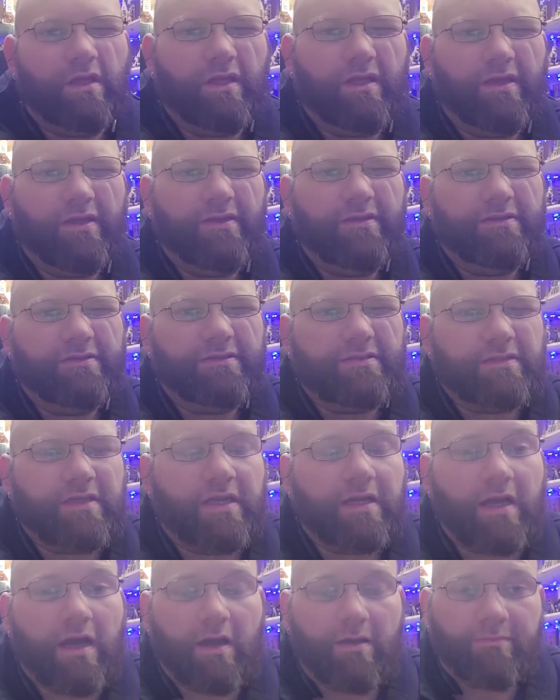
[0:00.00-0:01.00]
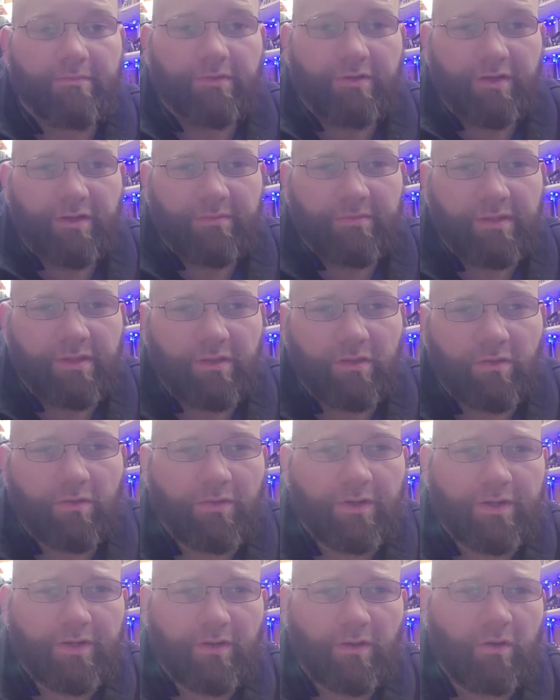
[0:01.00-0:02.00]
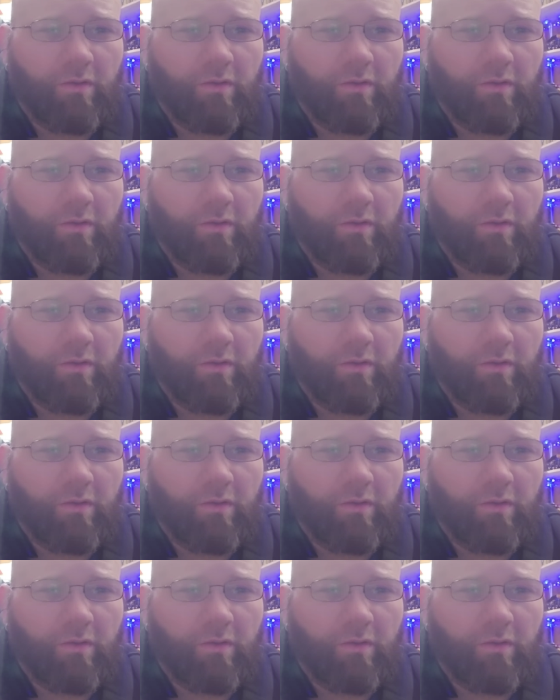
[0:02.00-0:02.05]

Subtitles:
that I'm gonna be going